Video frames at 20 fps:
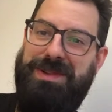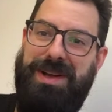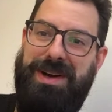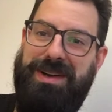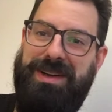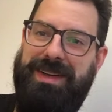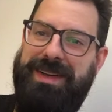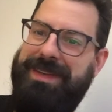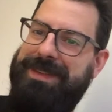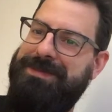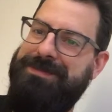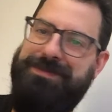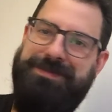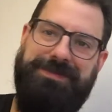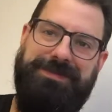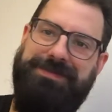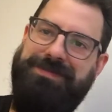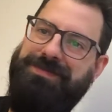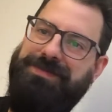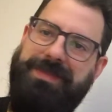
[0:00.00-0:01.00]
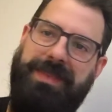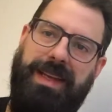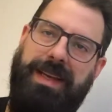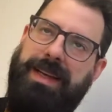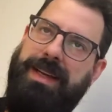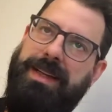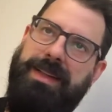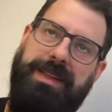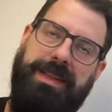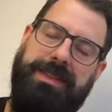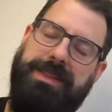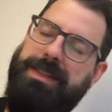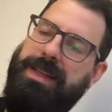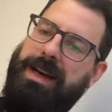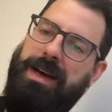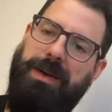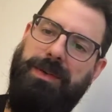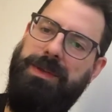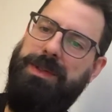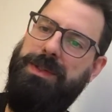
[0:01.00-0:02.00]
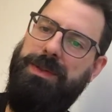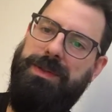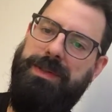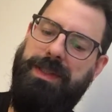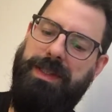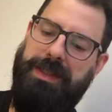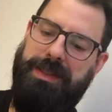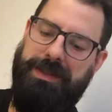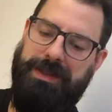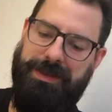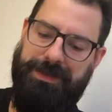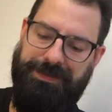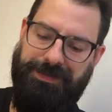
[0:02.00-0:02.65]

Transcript: luck. That's not how we're doing things.